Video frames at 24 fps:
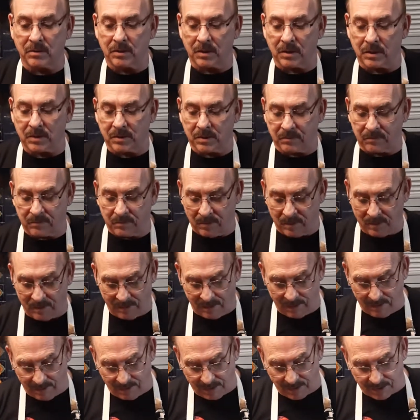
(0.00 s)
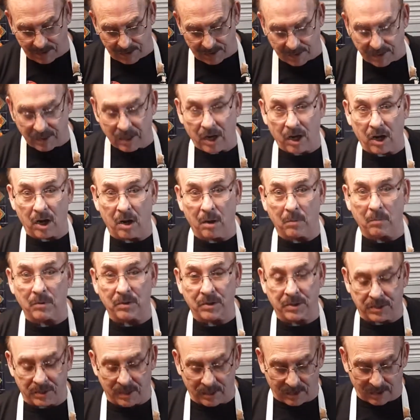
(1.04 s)
This is caramel
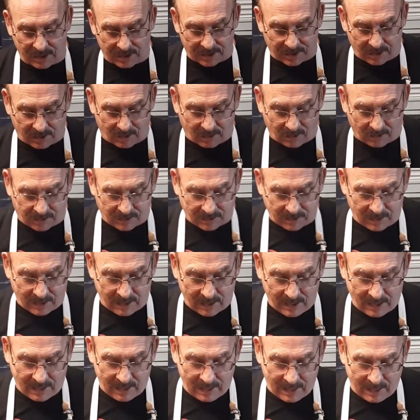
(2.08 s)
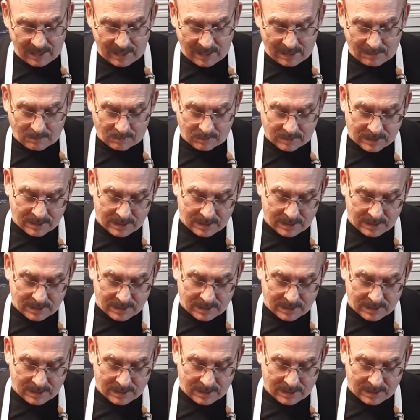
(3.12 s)
SUNDAE sauce. I'm going to